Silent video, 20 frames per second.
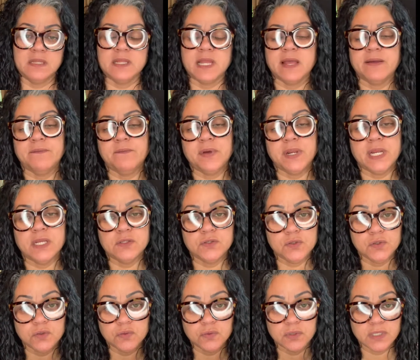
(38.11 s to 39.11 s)
Now what I
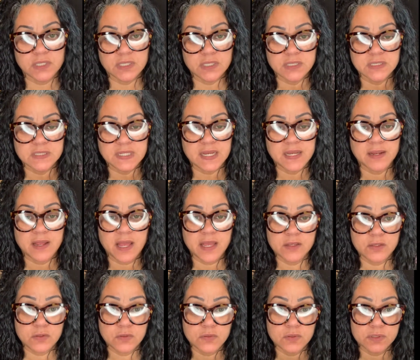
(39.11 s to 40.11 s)
do is that I
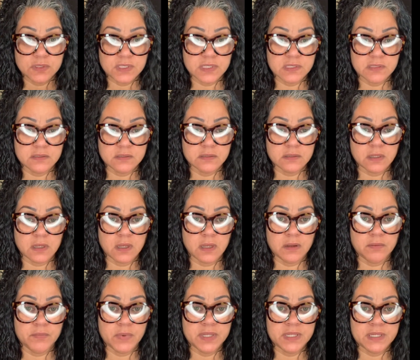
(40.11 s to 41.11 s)
use this
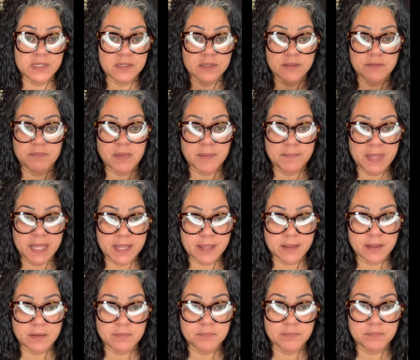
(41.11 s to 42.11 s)
underneath my
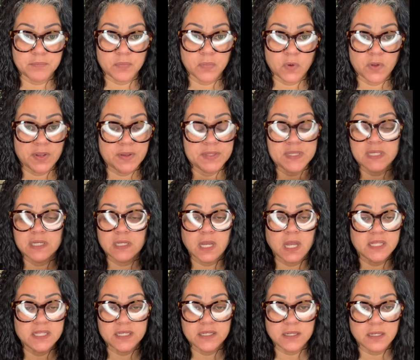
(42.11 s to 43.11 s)
makeup, or
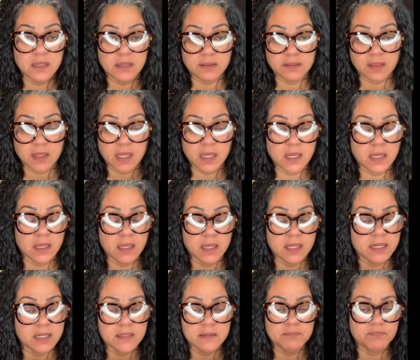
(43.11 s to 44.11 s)
underneath
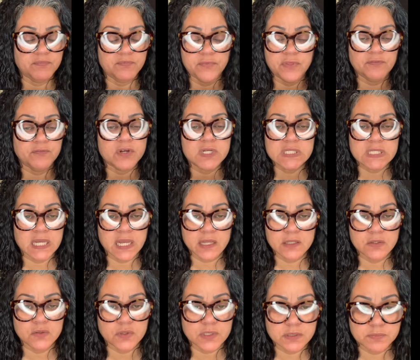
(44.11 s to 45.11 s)
any. The first thing I
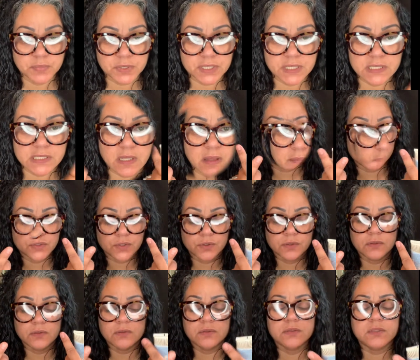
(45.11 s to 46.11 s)
do is the darker
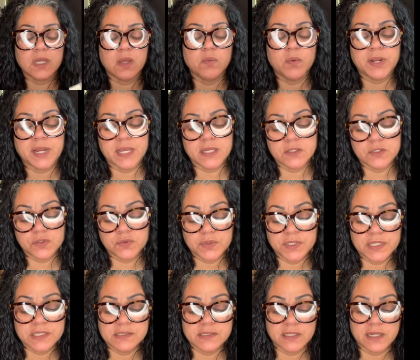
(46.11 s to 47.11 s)
circles. What I do
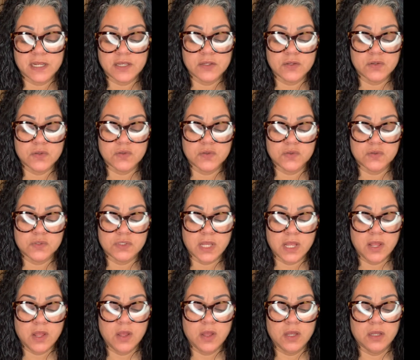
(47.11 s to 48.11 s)
is that
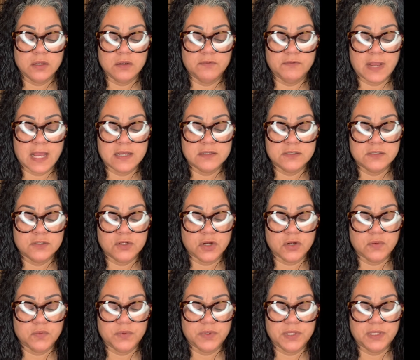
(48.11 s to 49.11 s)
I
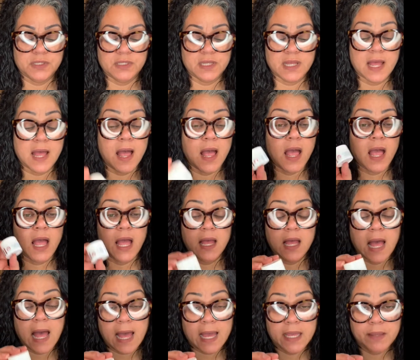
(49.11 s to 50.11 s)
start with the
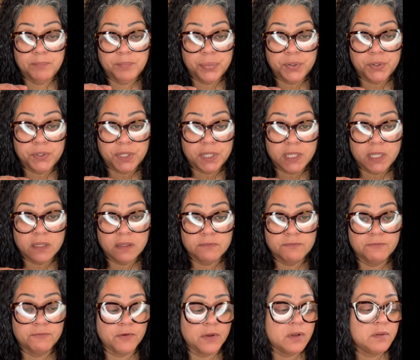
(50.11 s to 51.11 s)
eye putty
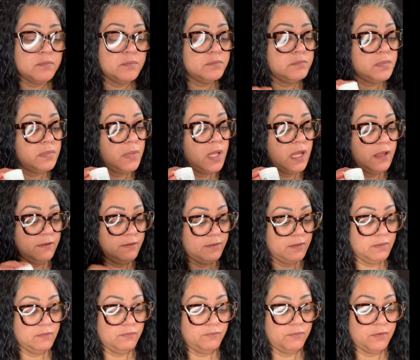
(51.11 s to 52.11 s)
from
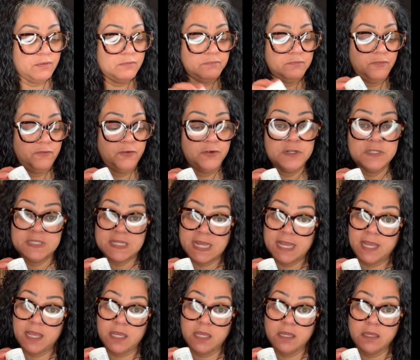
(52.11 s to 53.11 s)
First
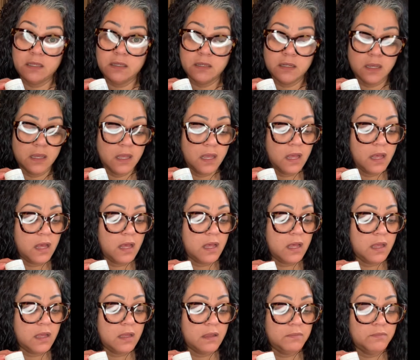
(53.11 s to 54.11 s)
Aid
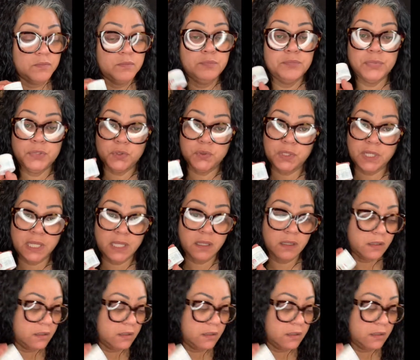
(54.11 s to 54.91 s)
Beauty.